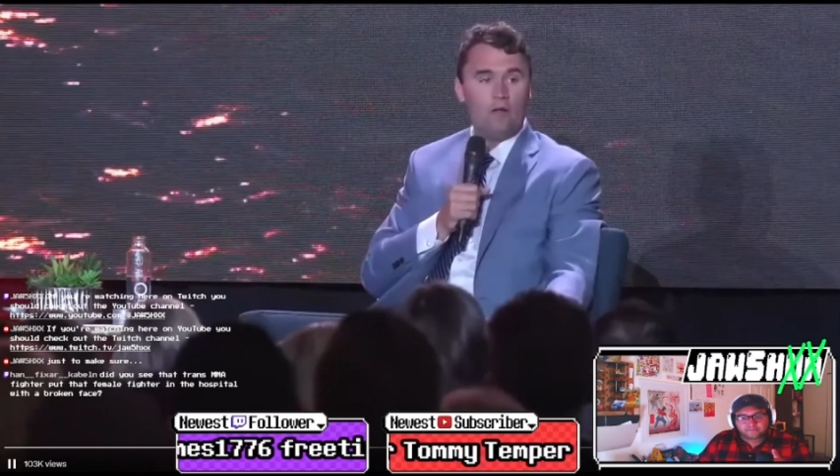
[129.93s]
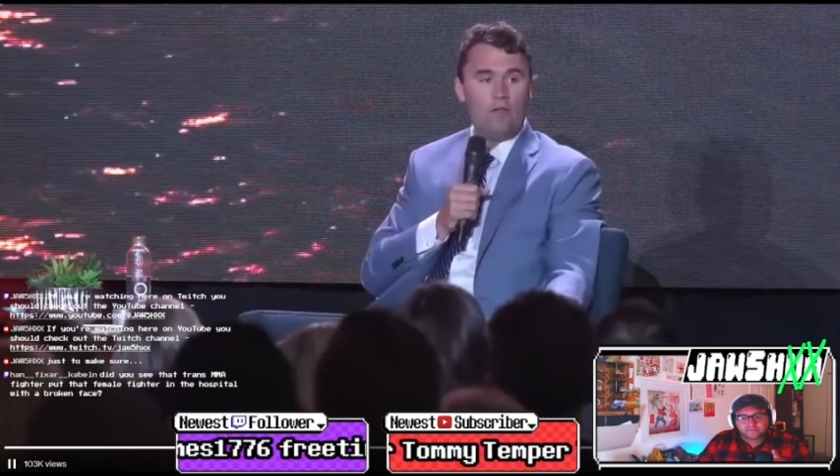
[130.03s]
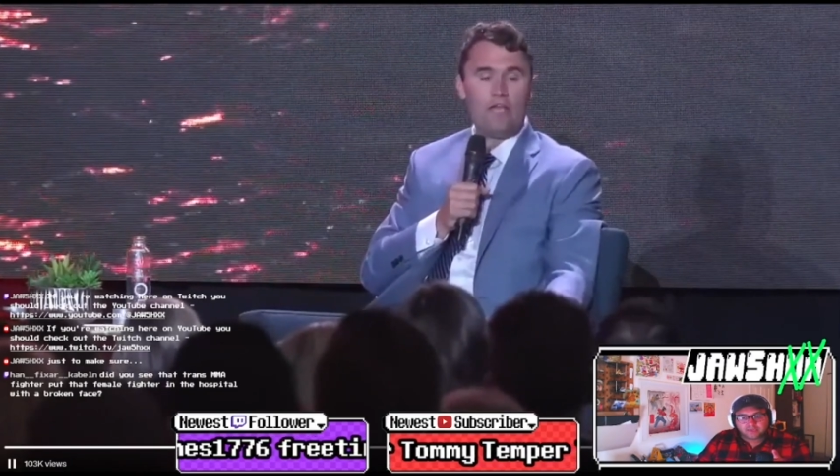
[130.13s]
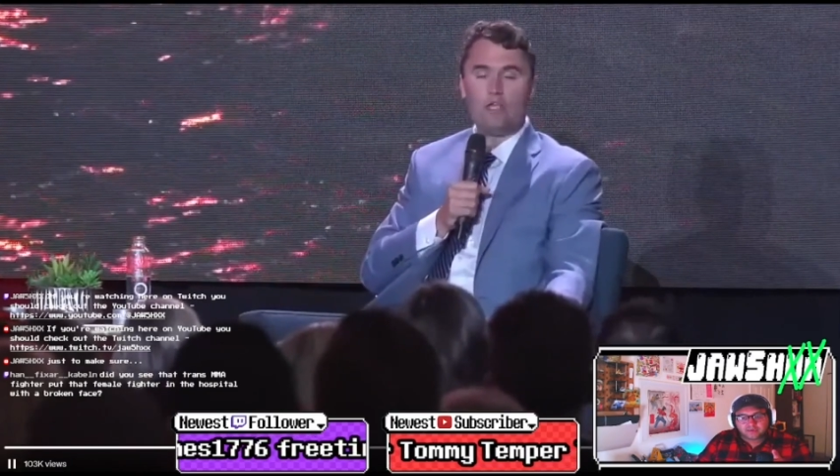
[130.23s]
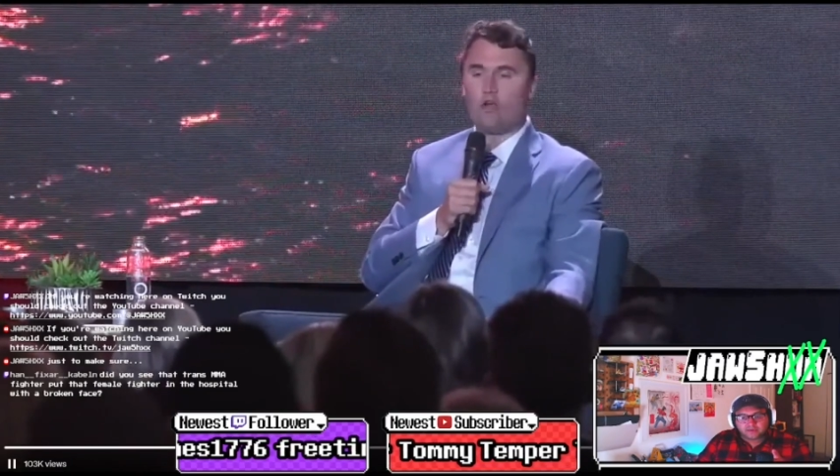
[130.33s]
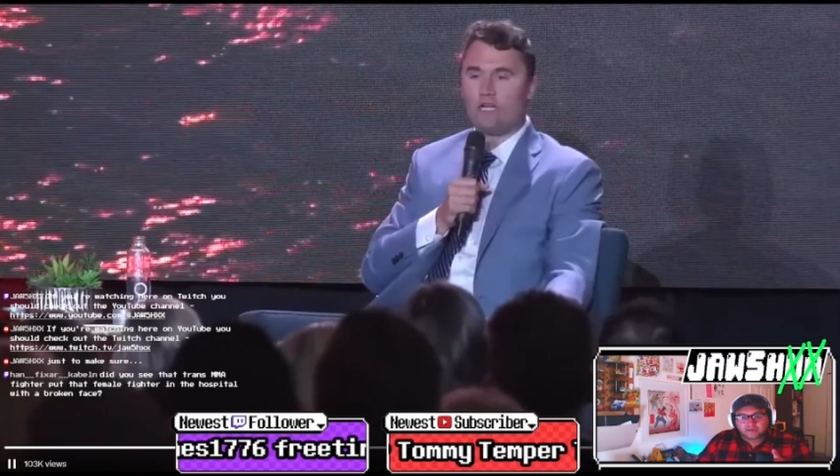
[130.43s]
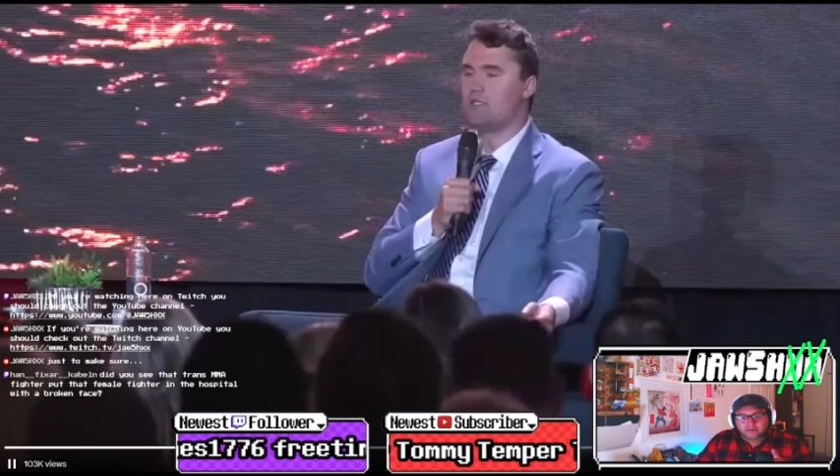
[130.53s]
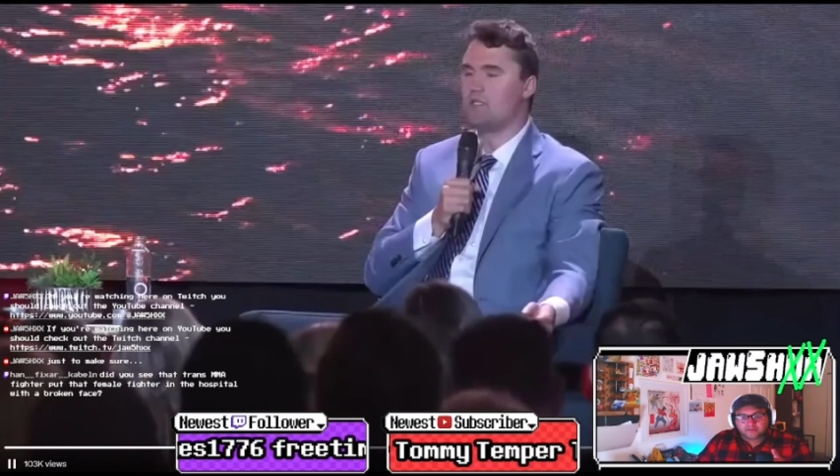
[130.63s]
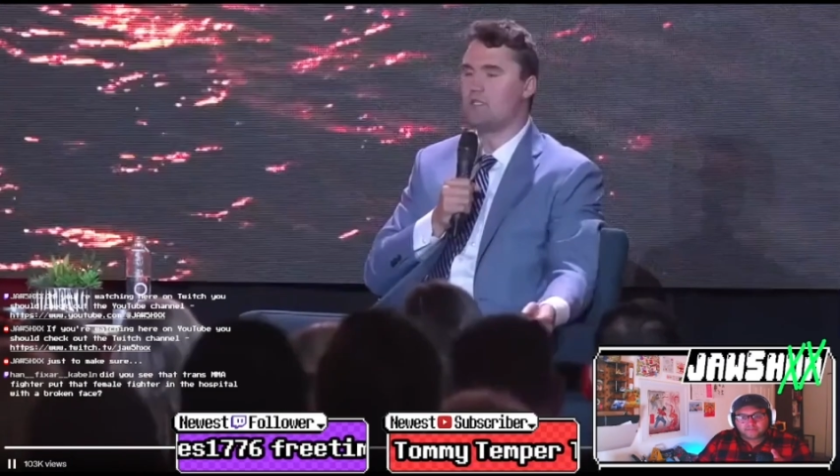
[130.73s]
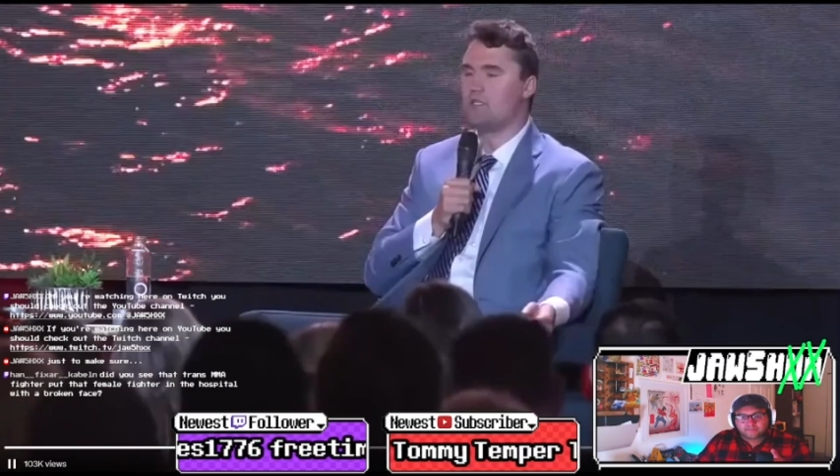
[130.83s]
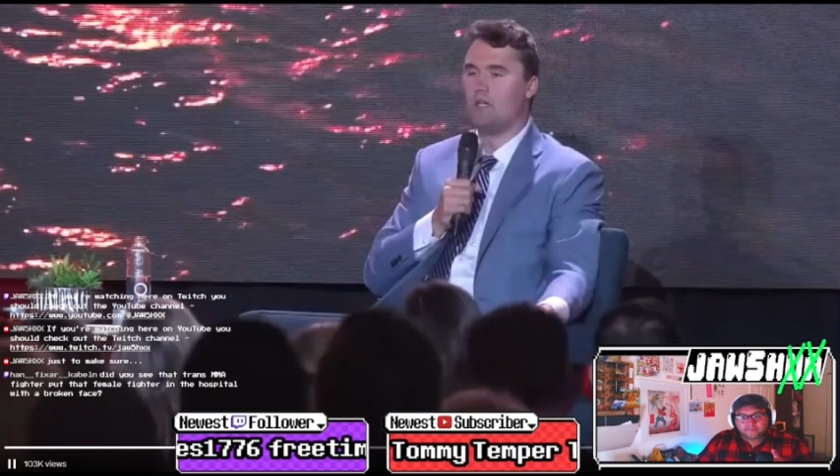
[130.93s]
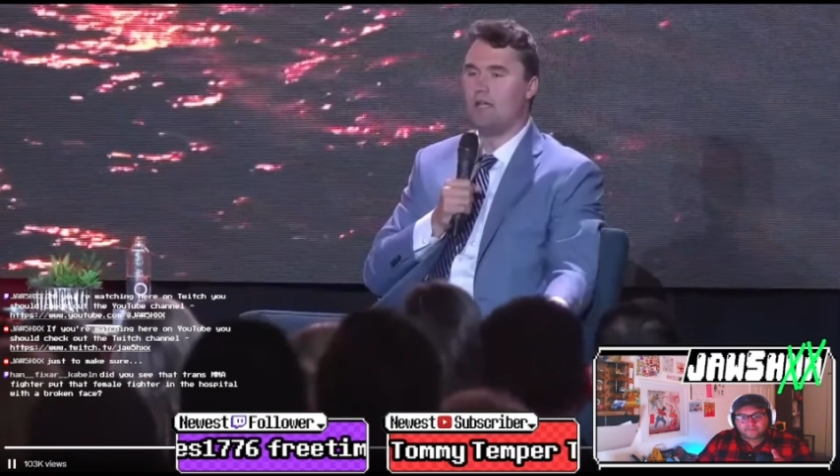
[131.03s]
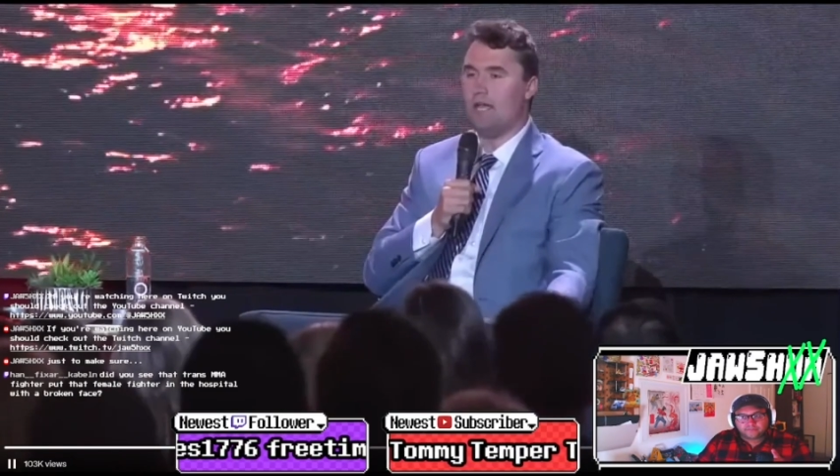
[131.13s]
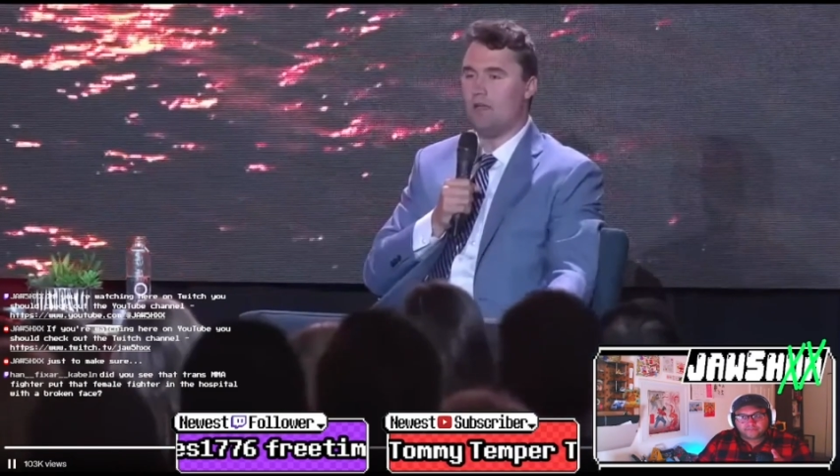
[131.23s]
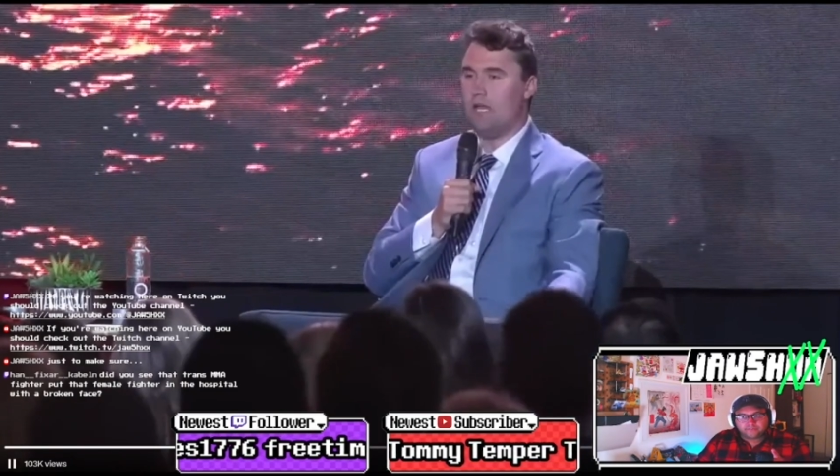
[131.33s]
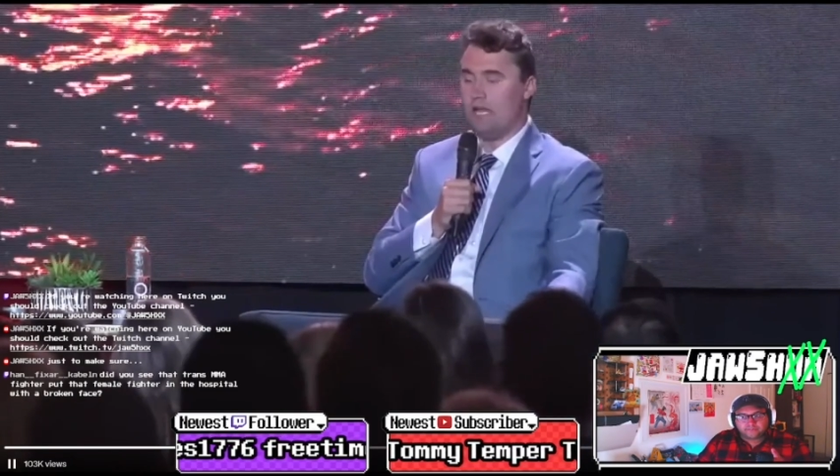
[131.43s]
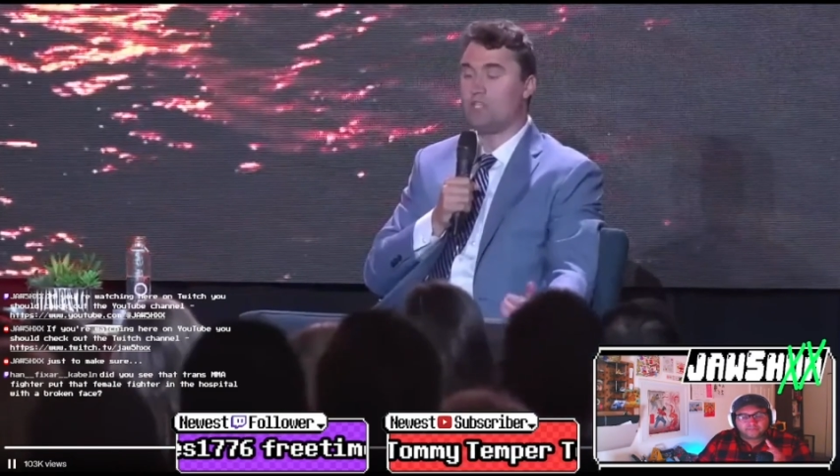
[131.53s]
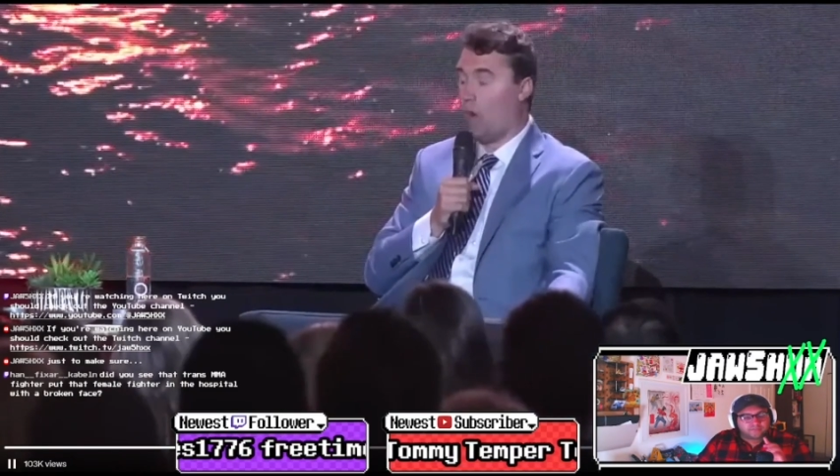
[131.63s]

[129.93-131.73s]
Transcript: that your nuts is